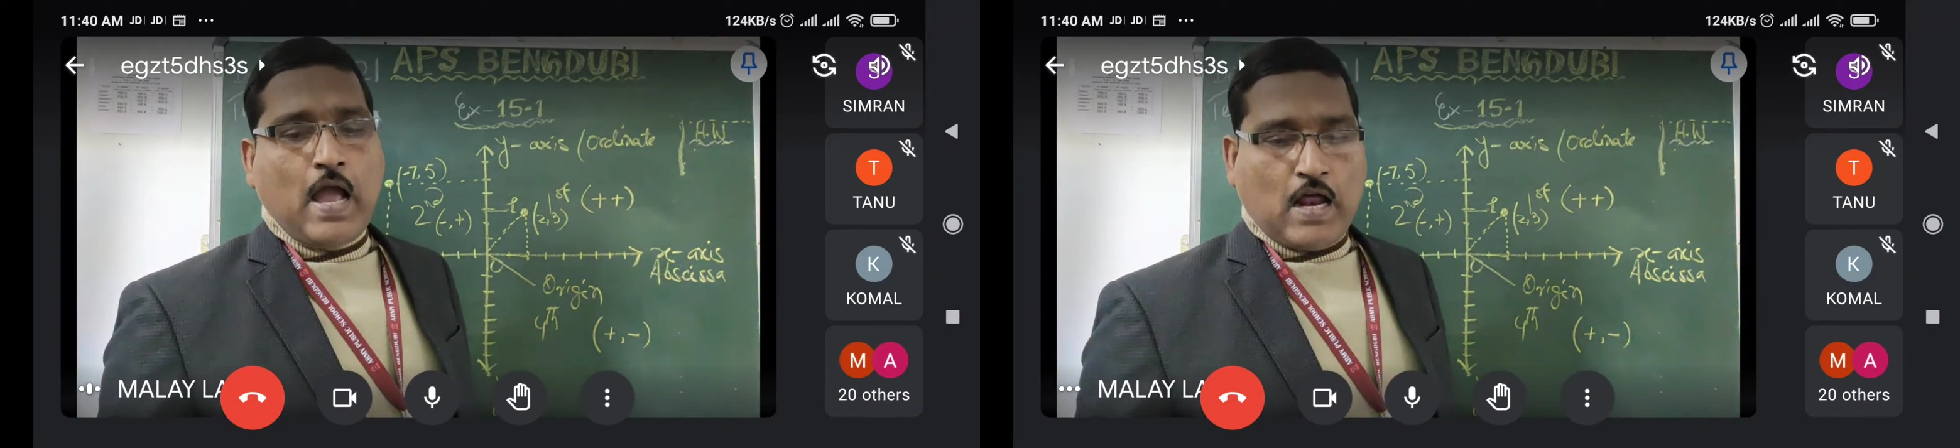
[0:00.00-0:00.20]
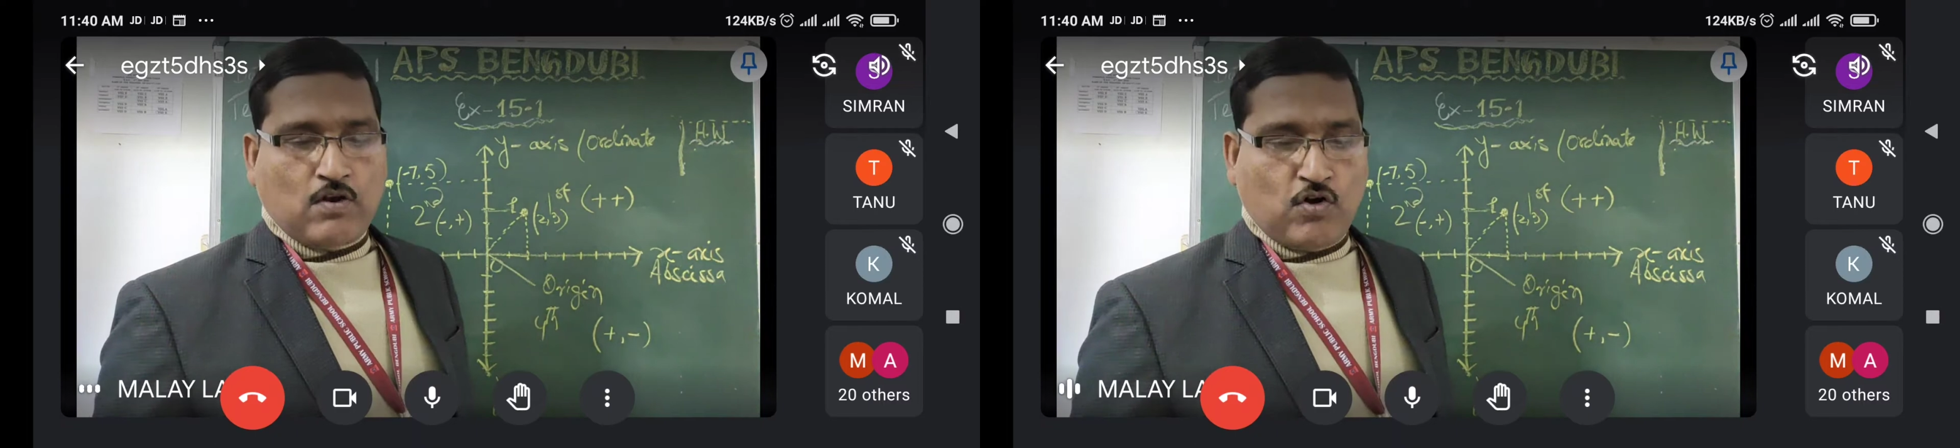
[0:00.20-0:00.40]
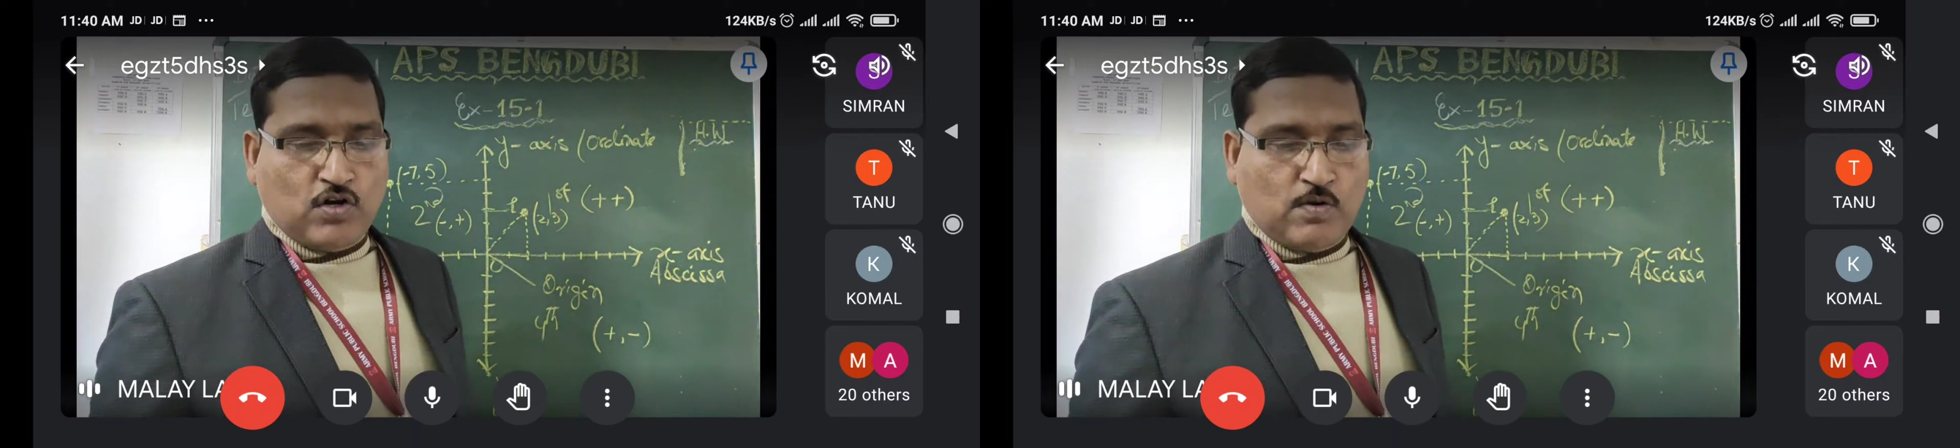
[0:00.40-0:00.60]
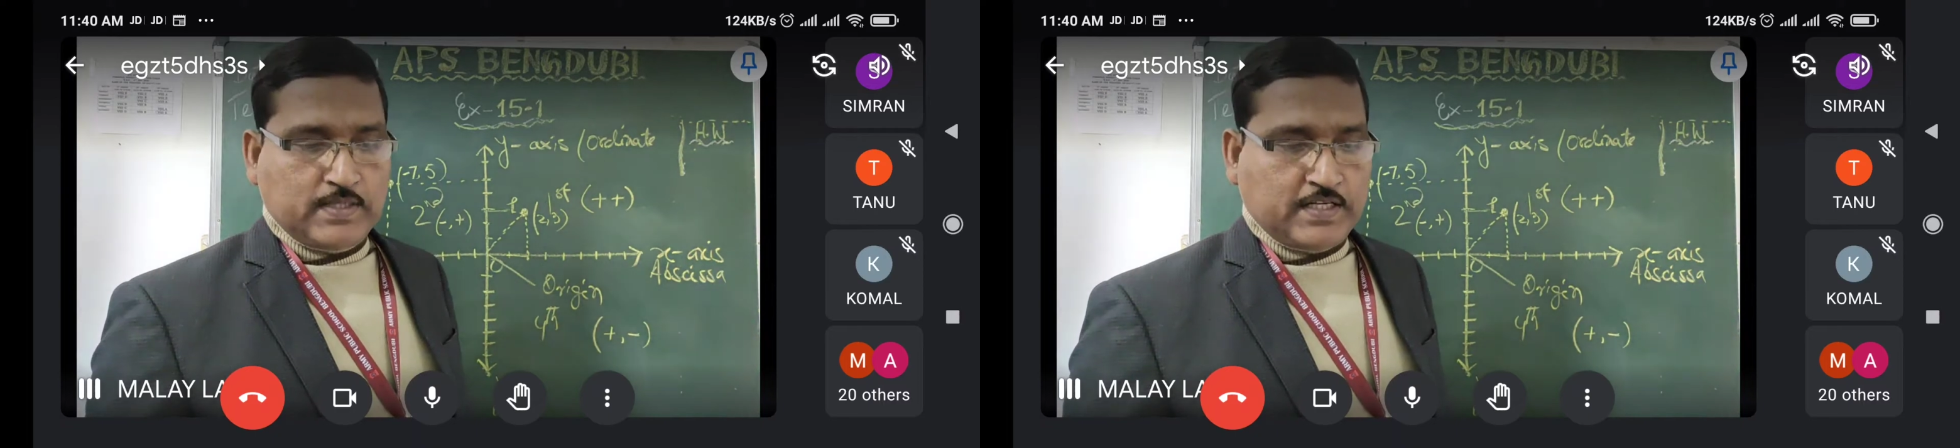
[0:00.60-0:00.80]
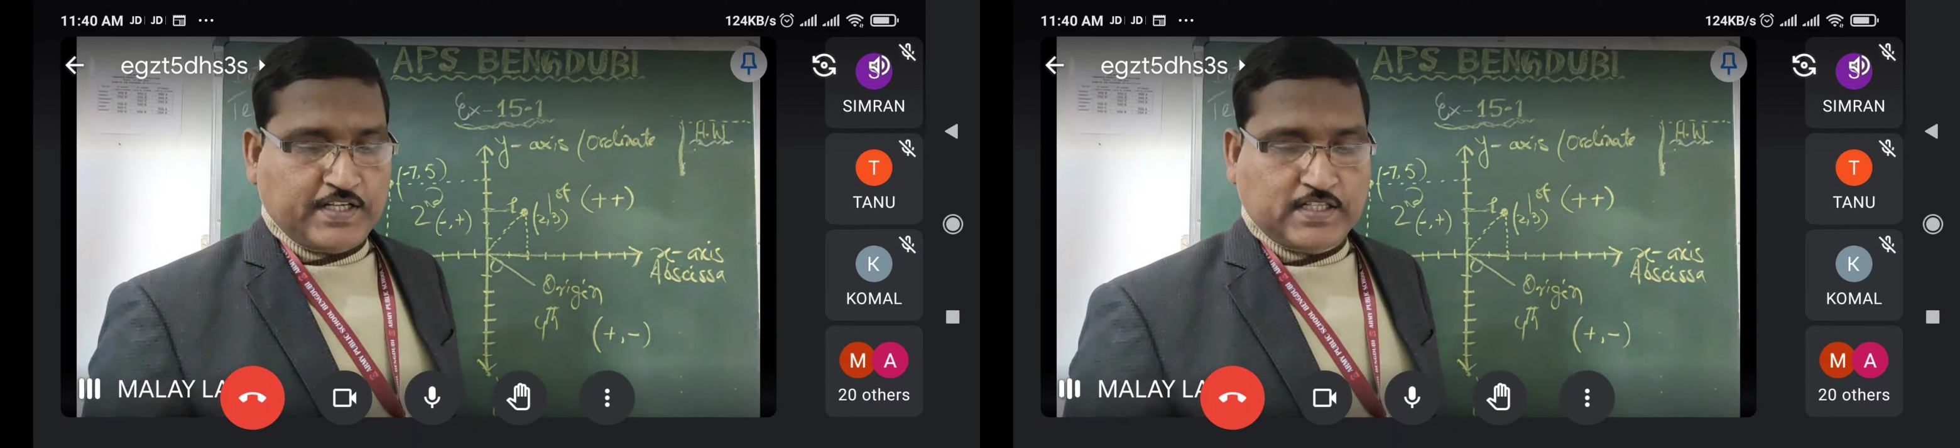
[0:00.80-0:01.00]
and whatever
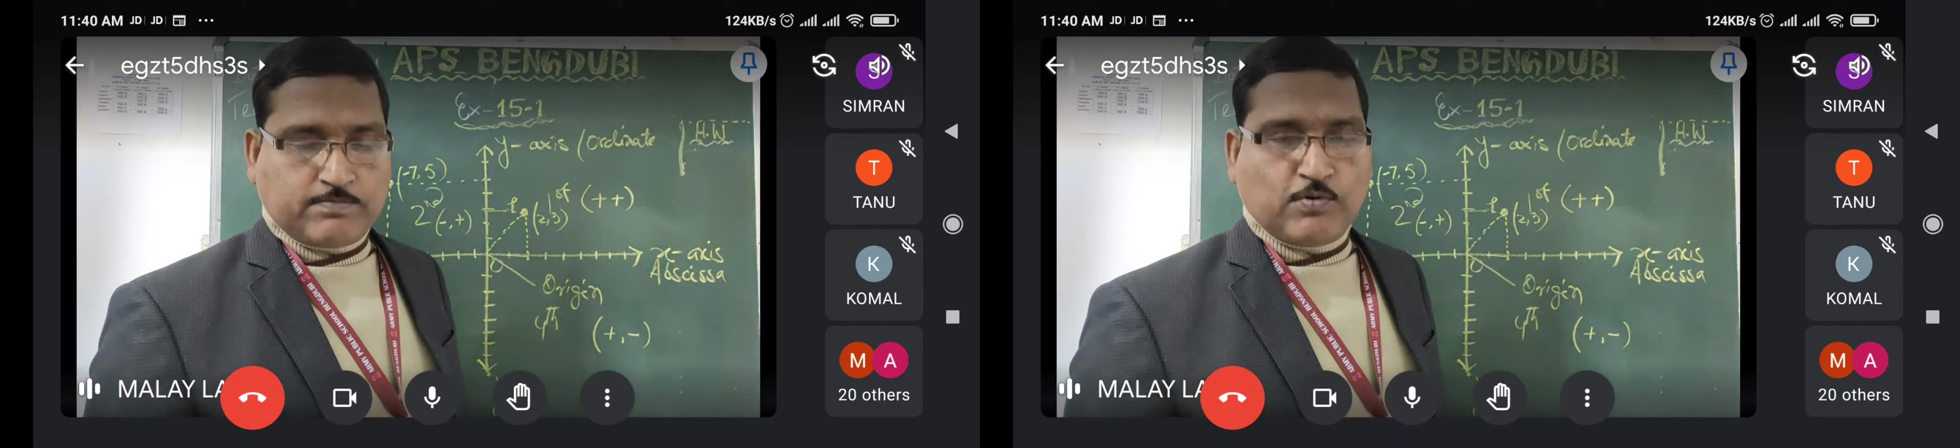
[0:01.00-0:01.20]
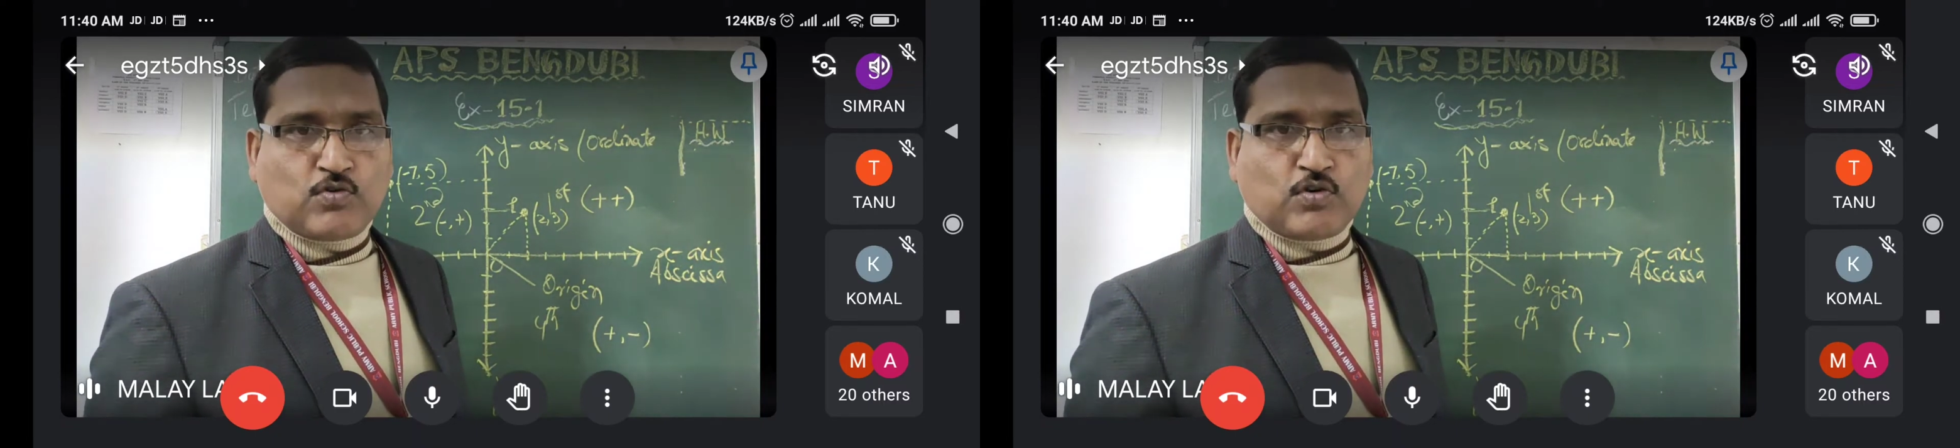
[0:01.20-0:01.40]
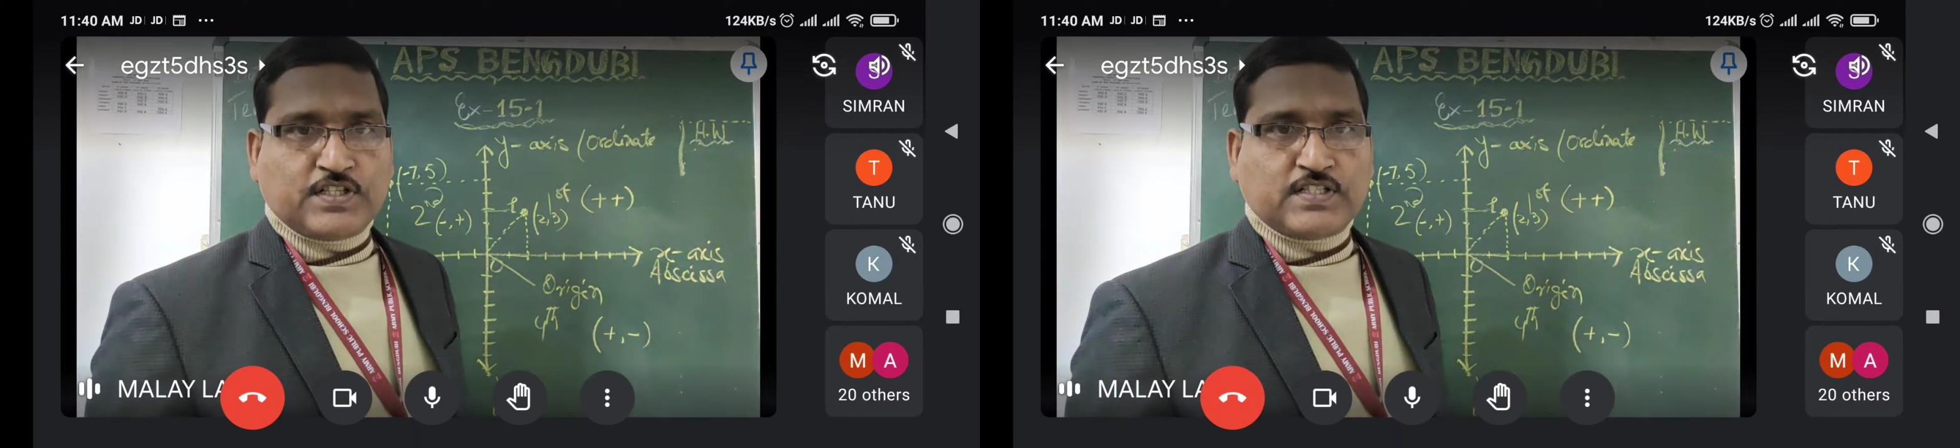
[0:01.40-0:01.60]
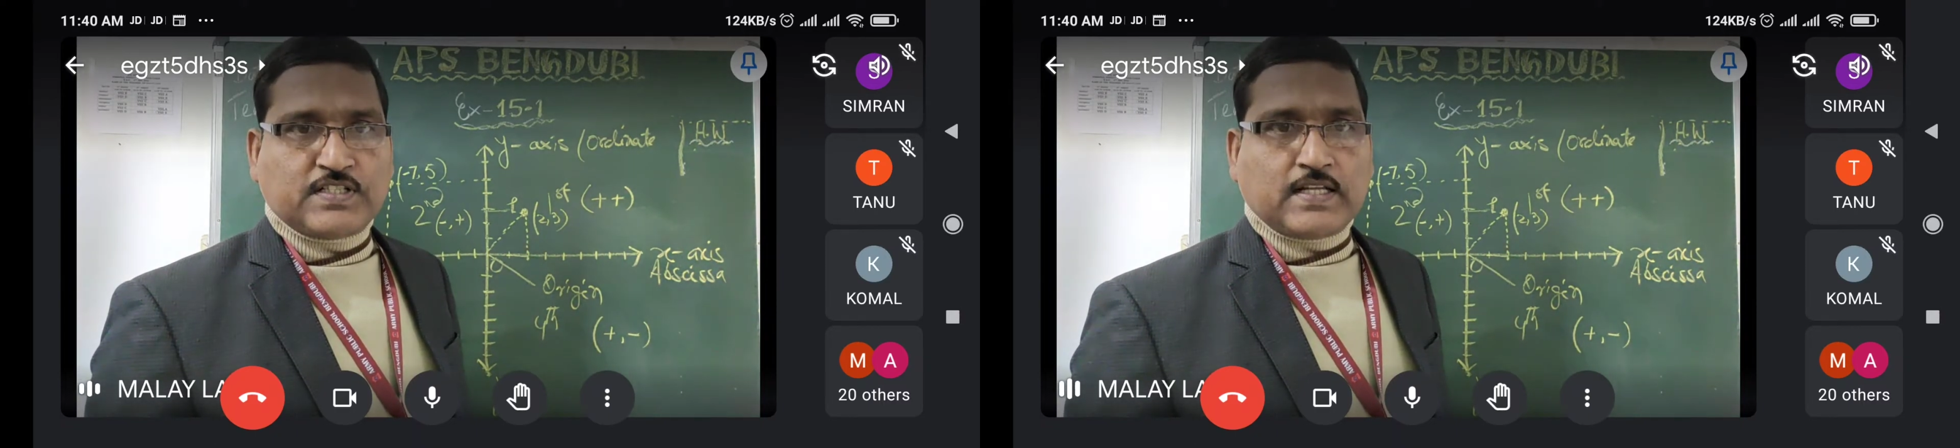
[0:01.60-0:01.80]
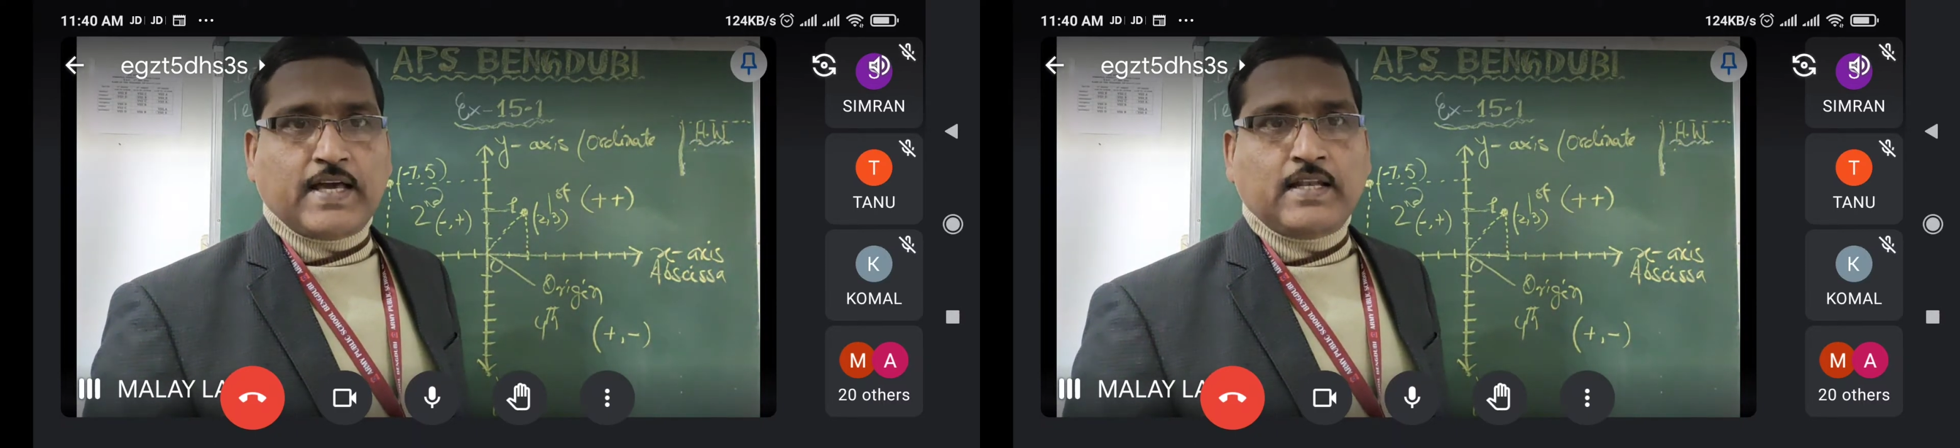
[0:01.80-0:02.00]
the textbook questions
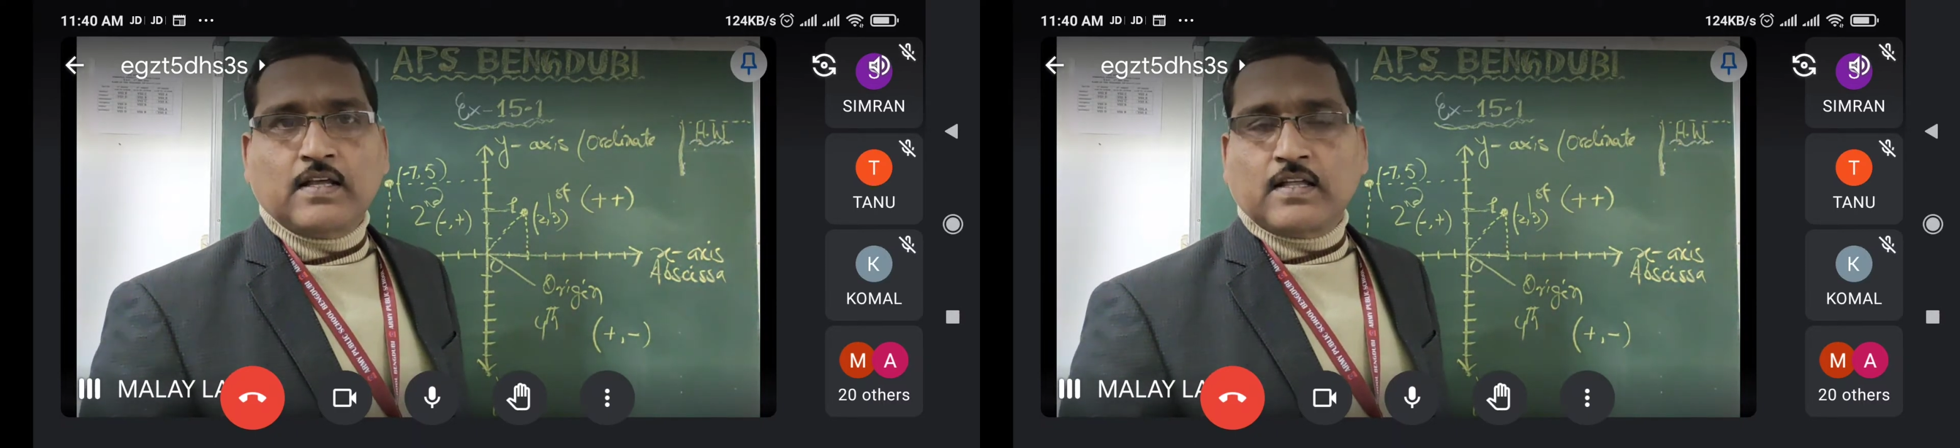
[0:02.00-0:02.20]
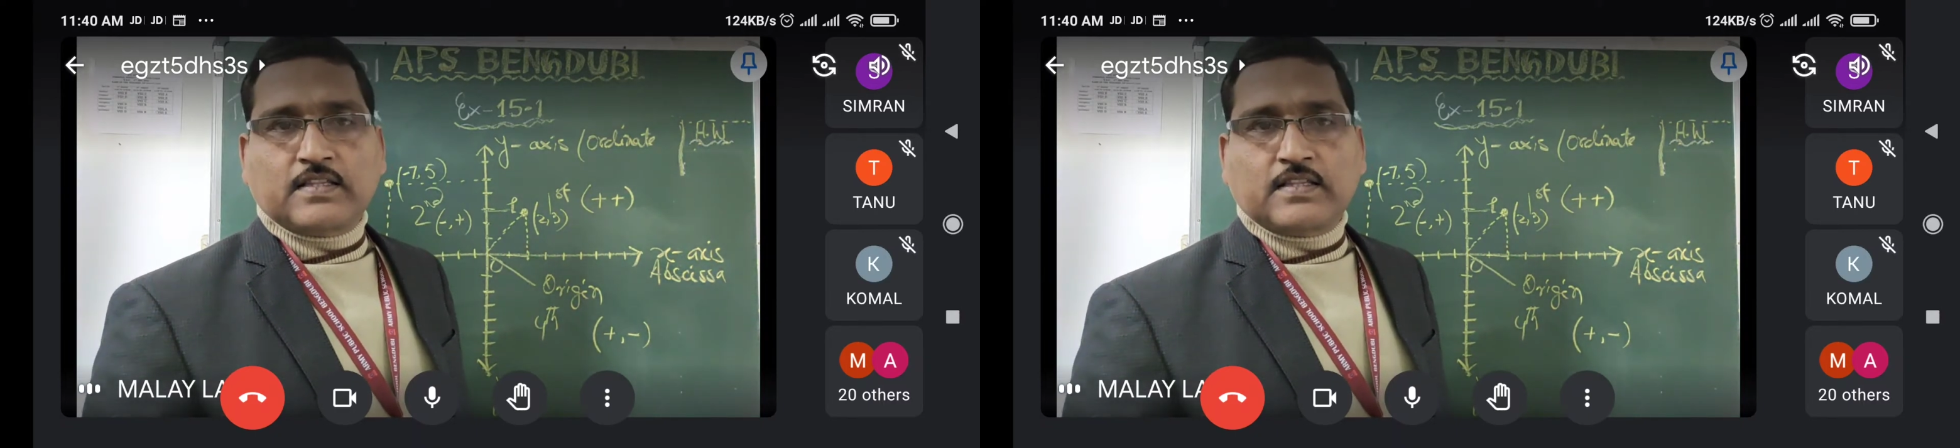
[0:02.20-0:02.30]
are there,